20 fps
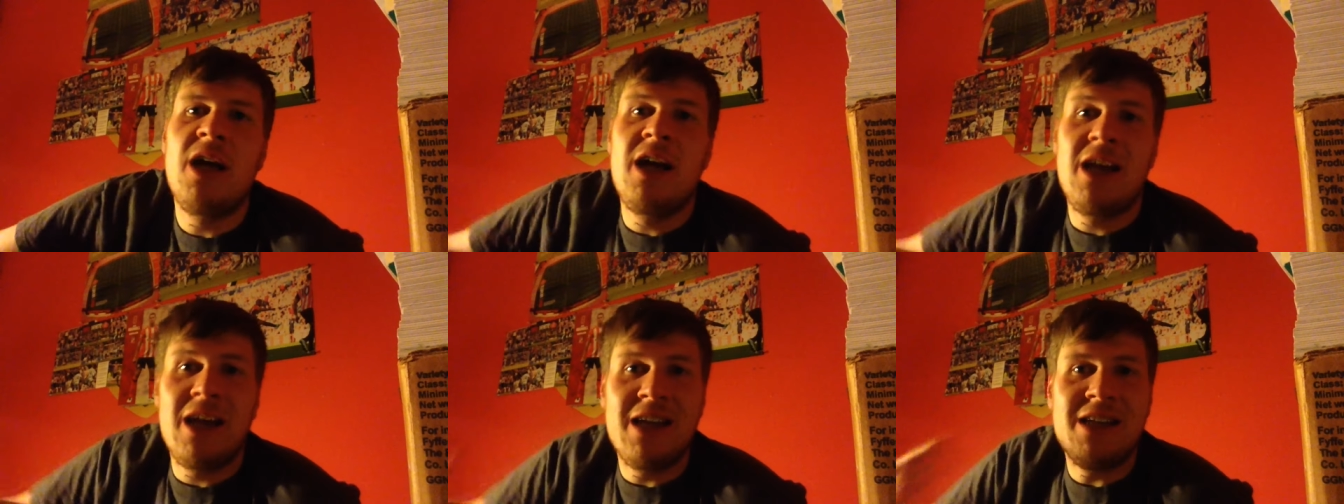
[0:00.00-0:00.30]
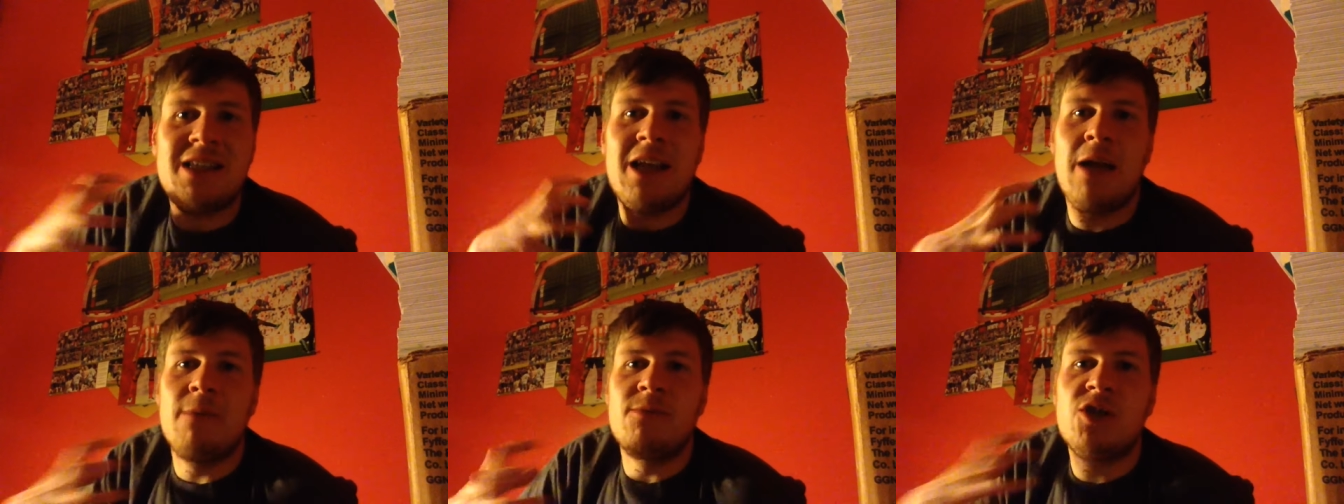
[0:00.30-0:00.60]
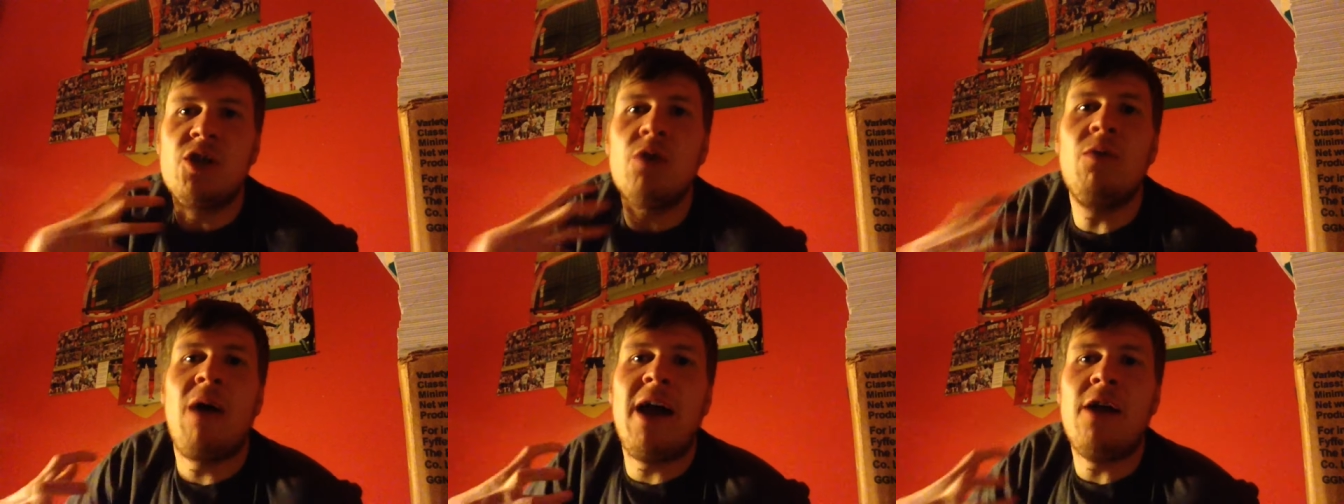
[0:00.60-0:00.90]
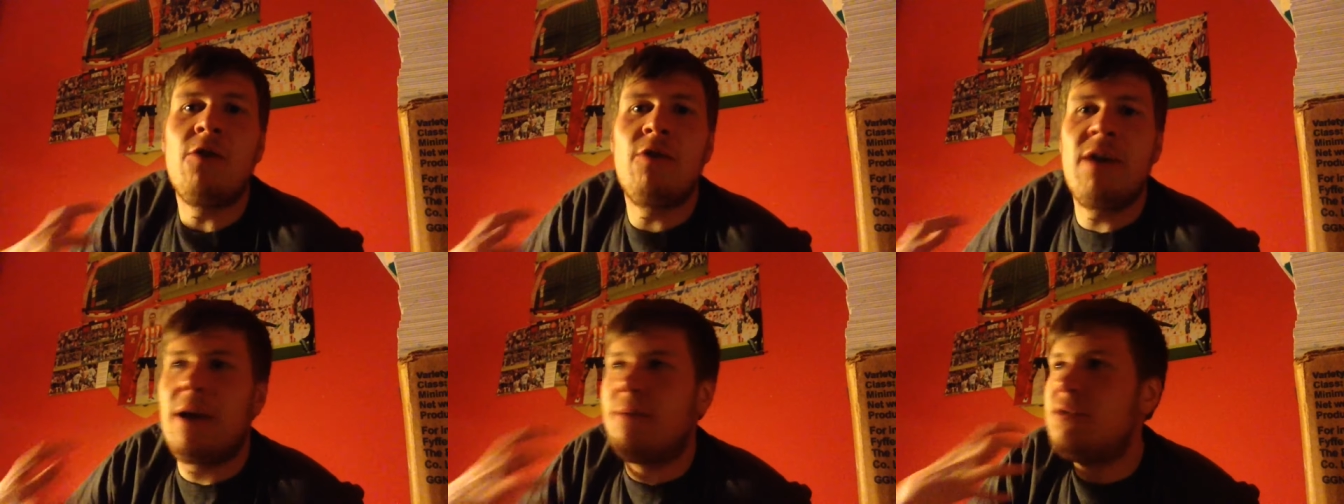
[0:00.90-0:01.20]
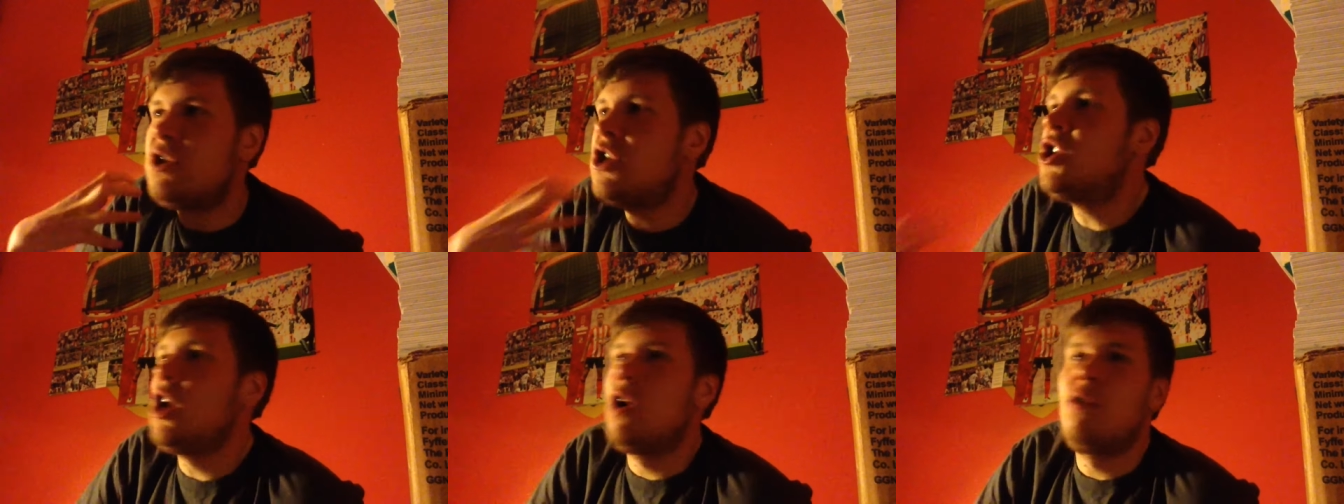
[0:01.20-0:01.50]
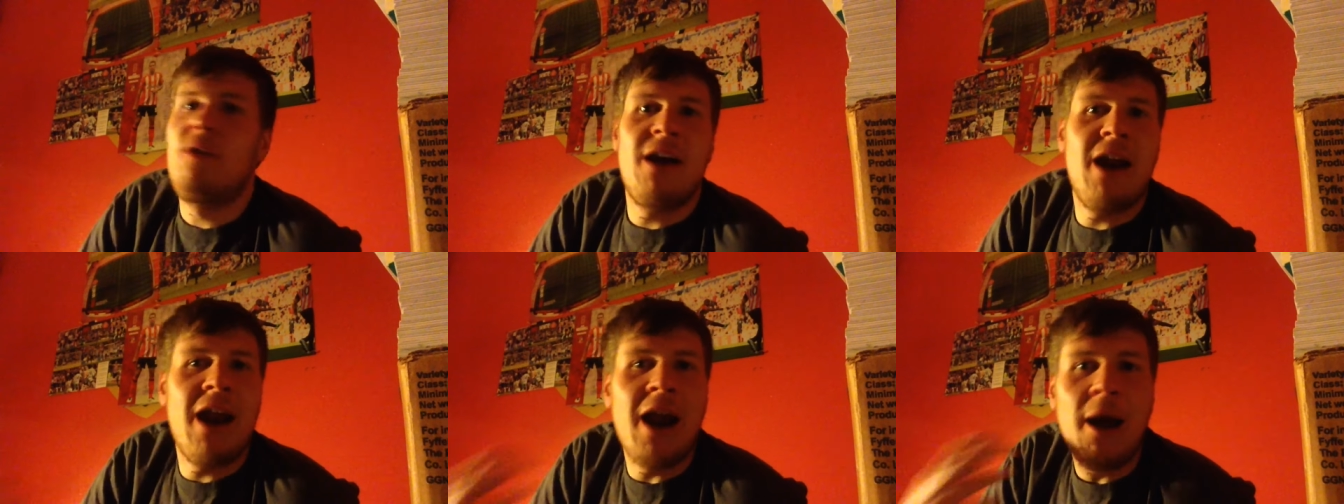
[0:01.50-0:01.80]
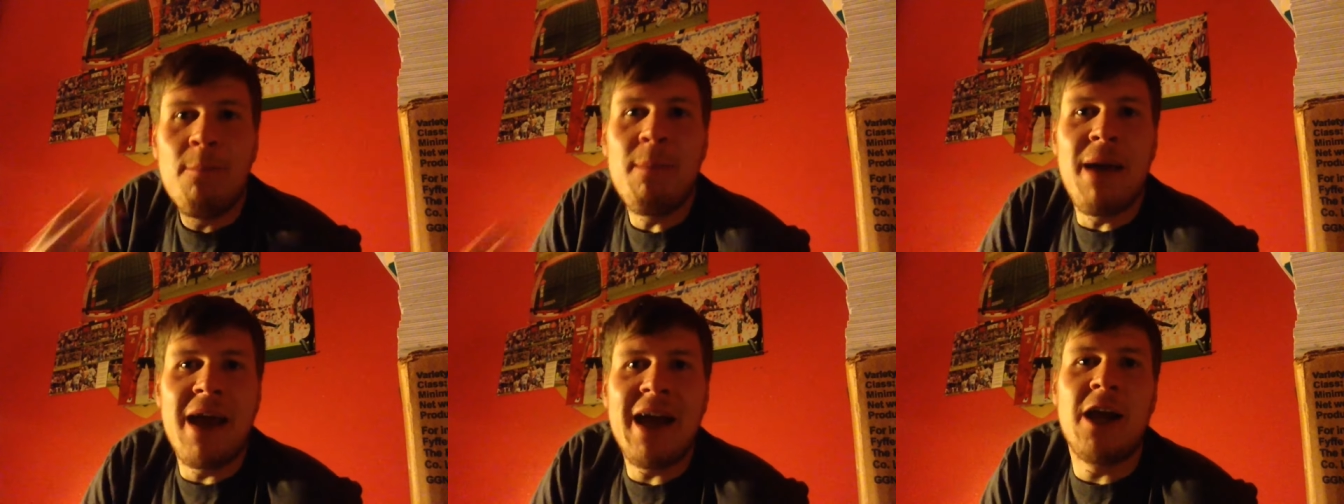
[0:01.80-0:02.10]
You can tell I'm so angry, I'm stuttering, and
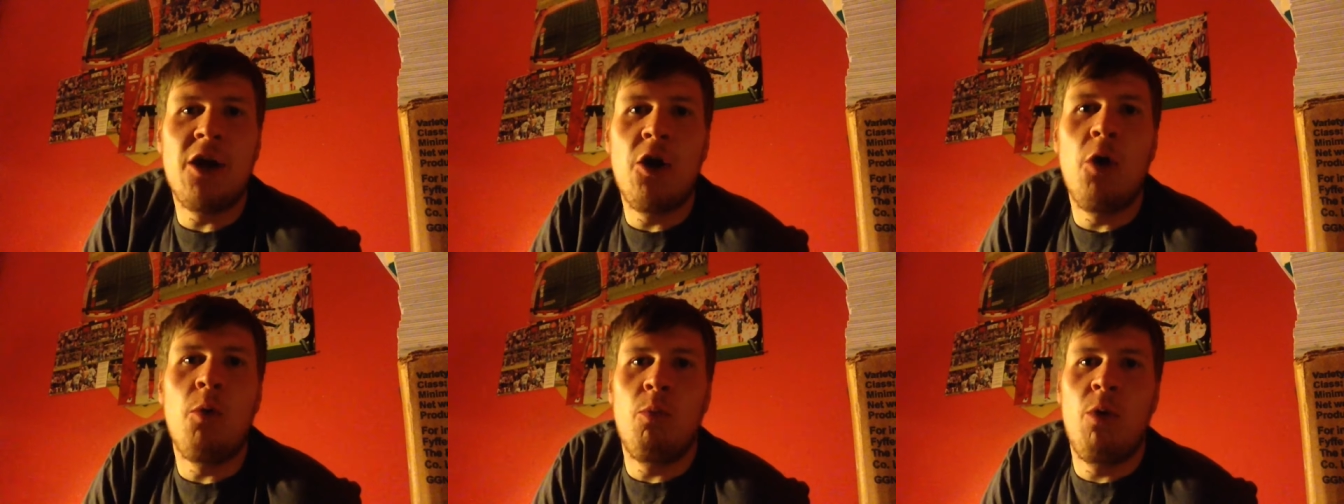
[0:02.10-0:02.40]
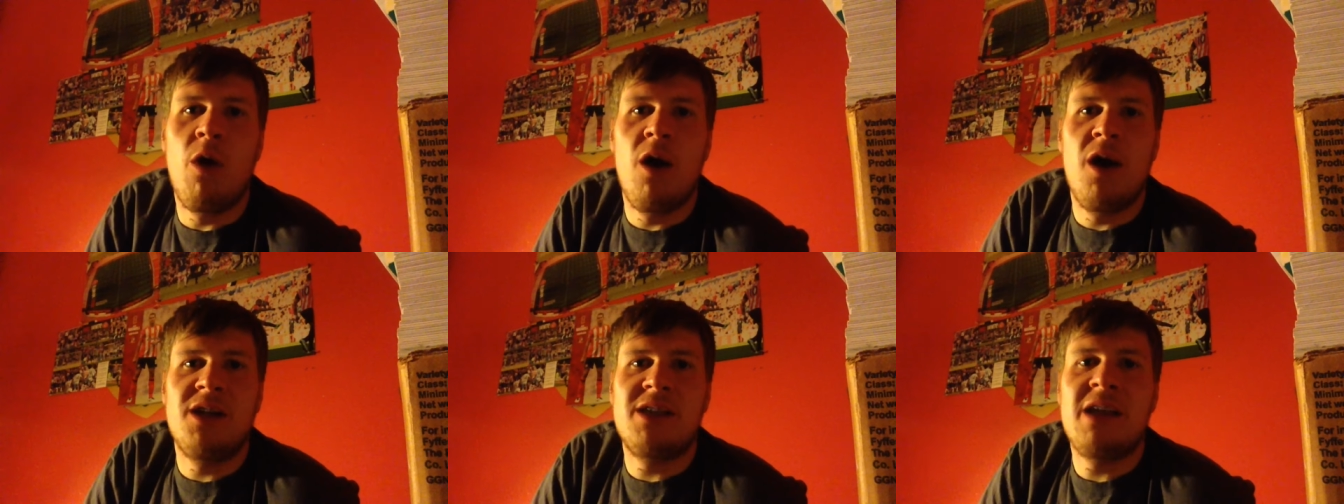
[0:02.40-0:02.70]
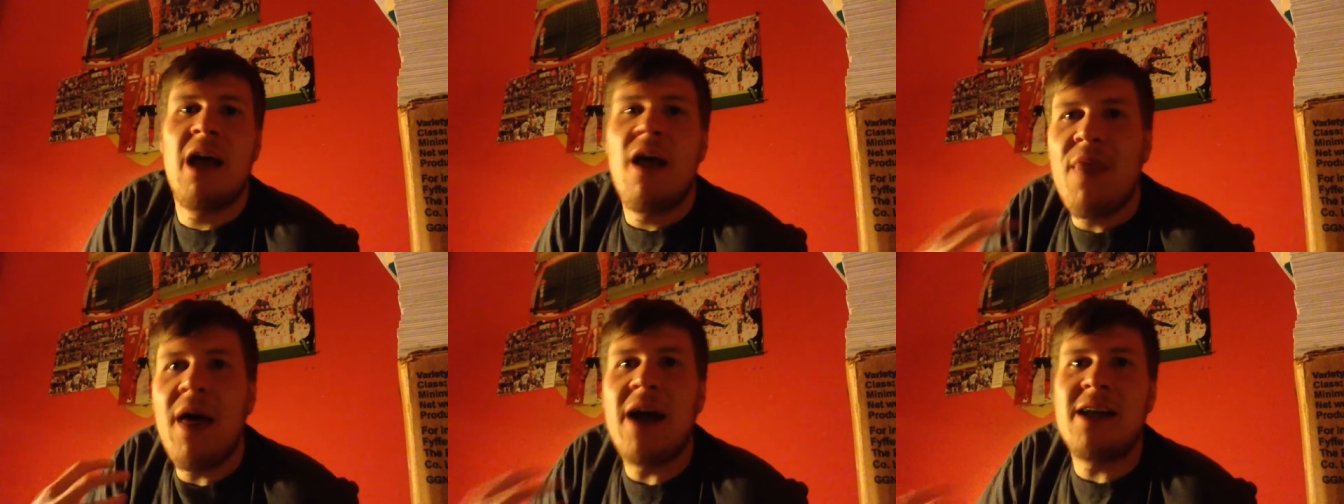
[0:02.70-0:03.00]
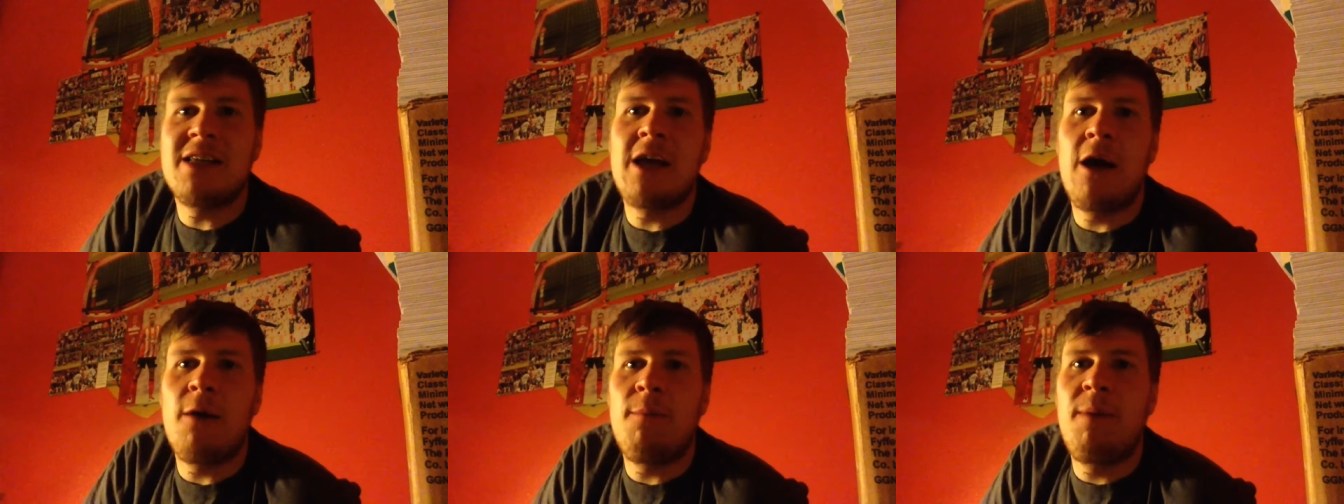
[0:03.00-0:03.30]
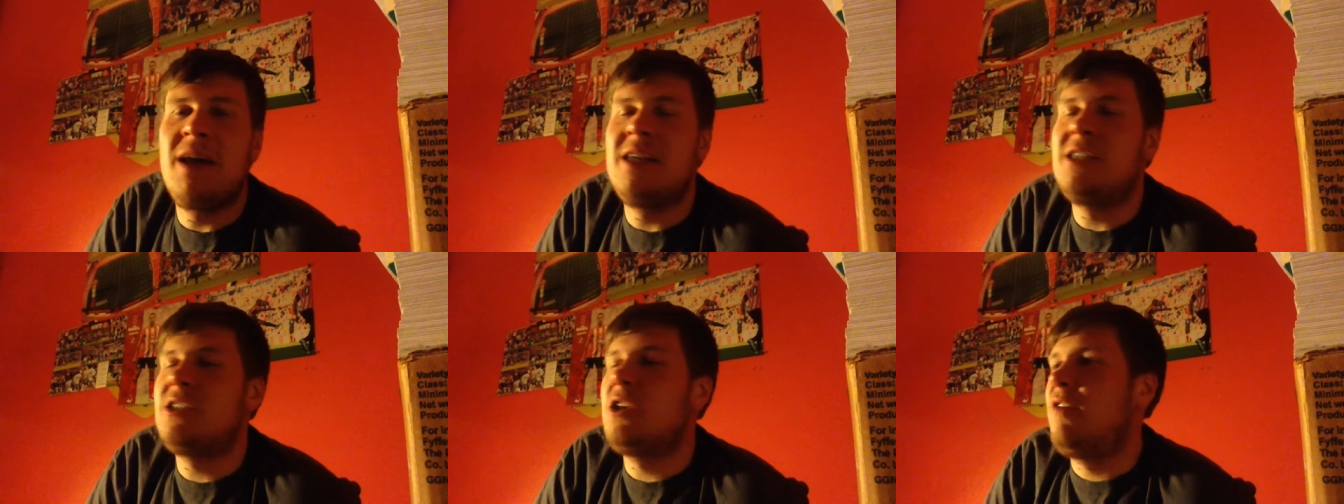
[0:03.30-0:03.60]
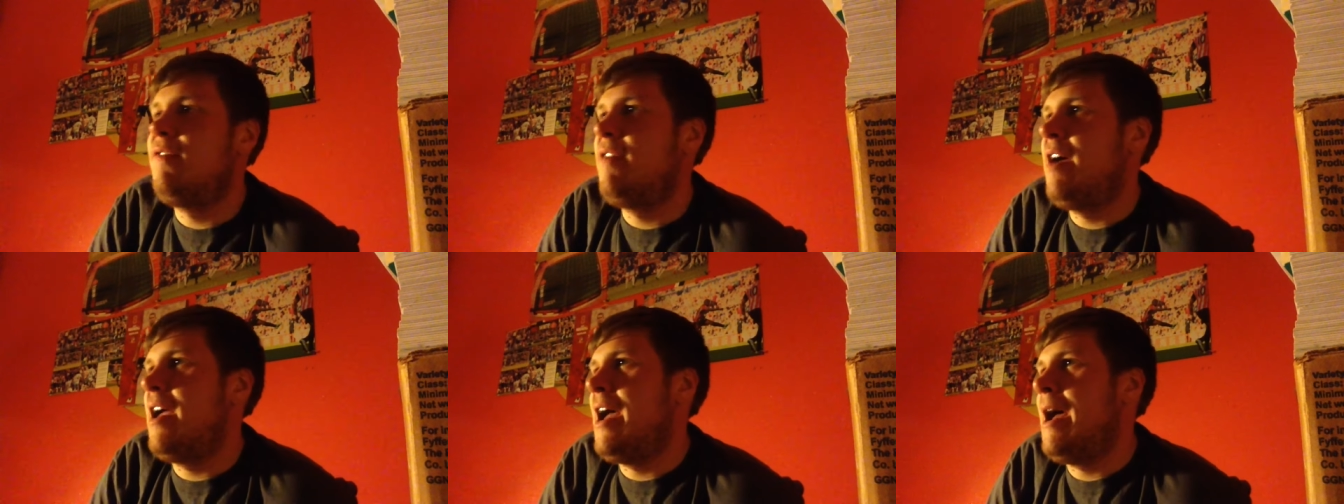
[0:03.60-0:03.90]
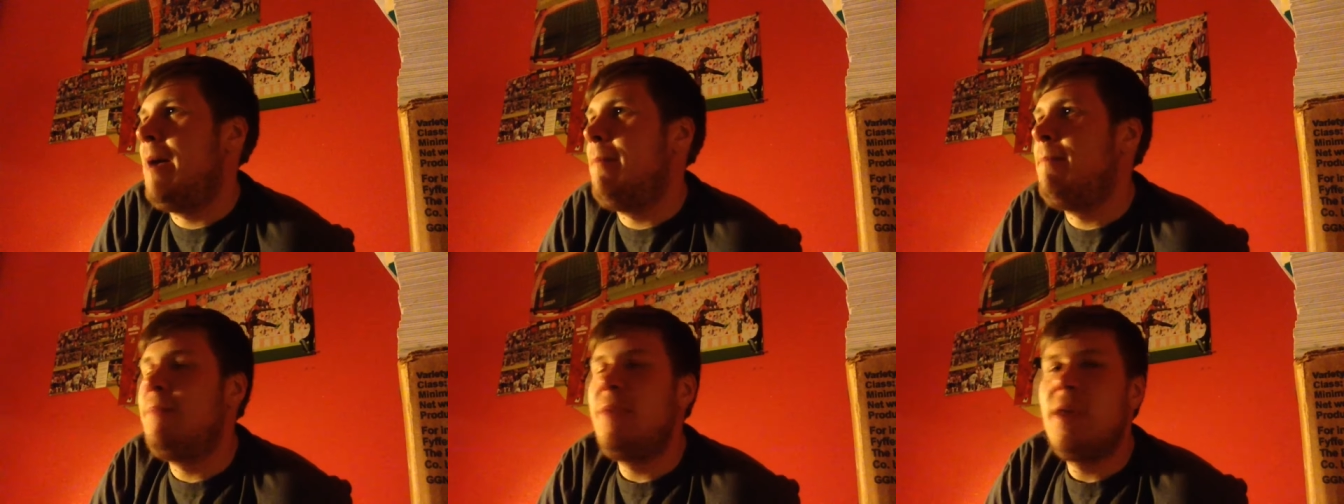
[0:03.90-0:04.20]
I'm making up words. That's how pissed off I
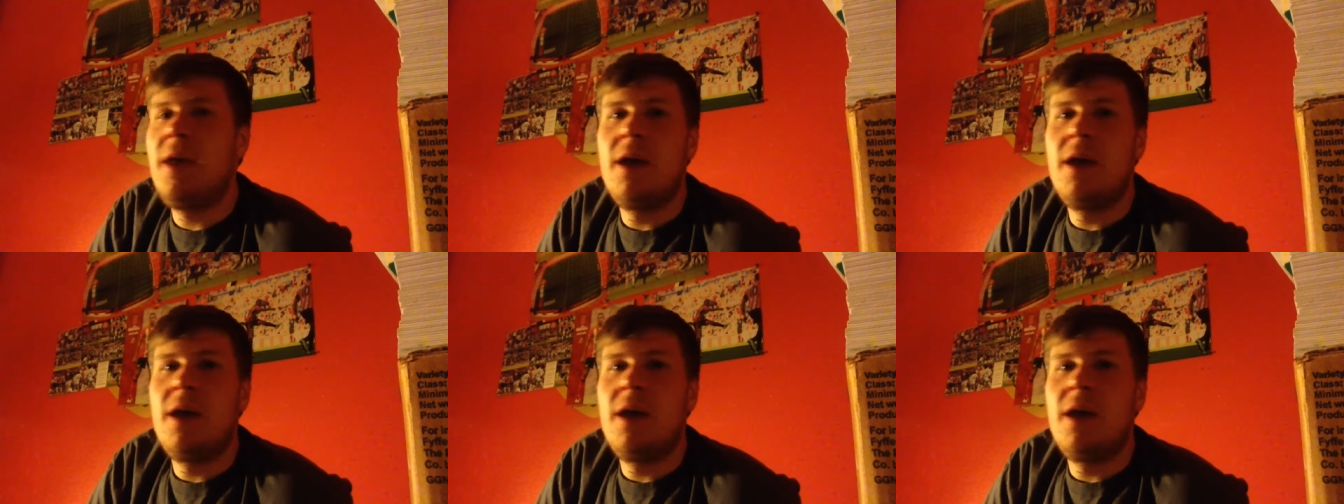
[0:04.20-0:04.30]
am.